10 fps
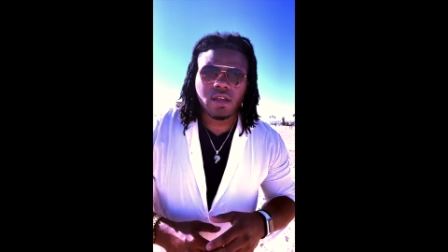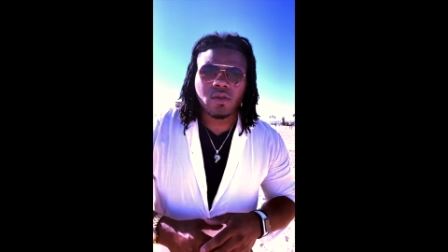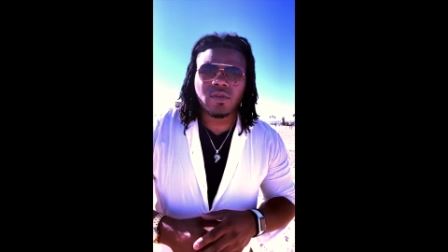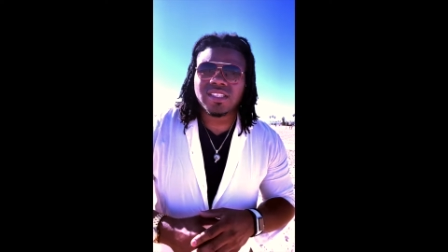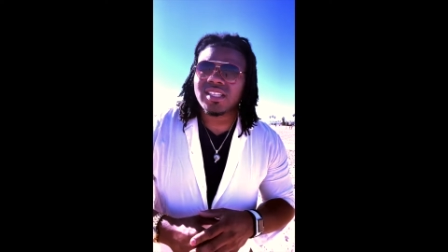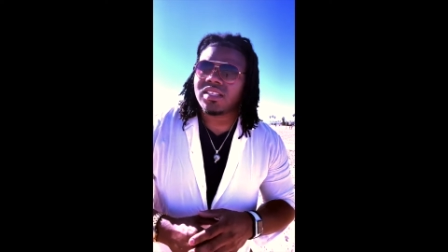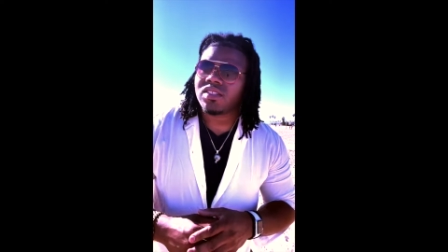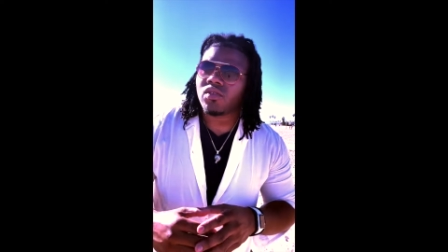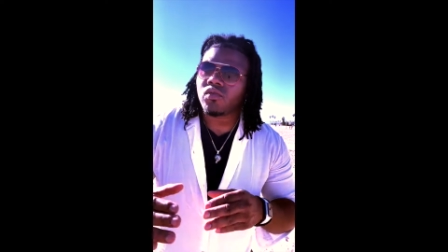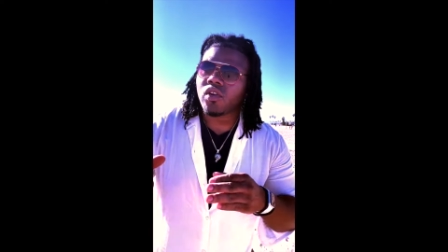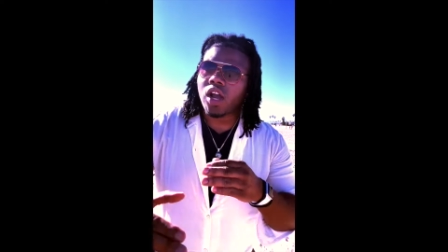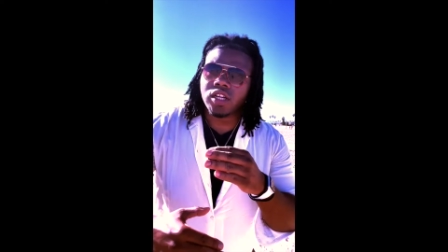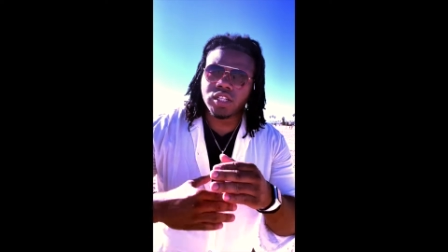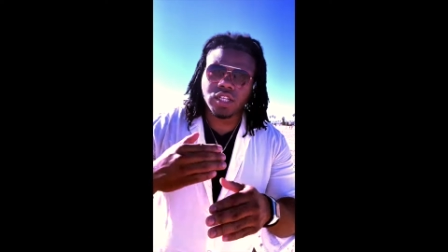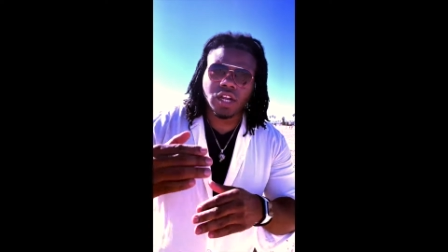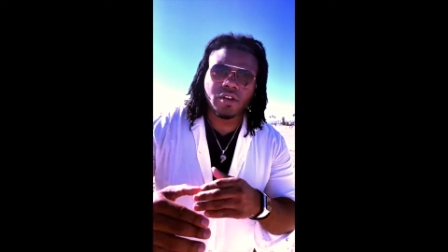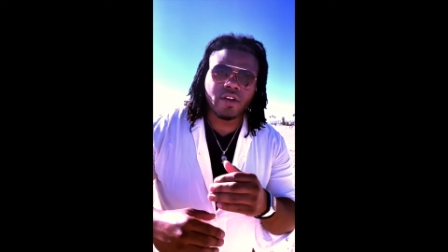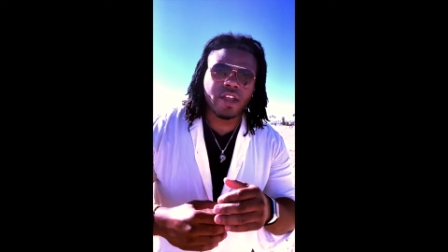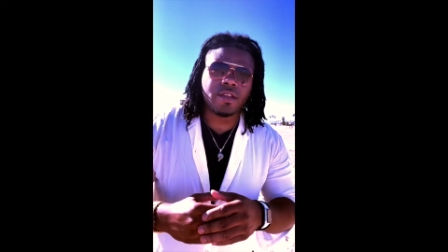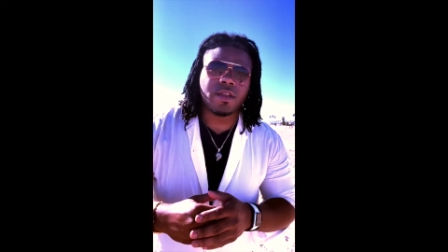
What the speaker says: we tend to rush, right?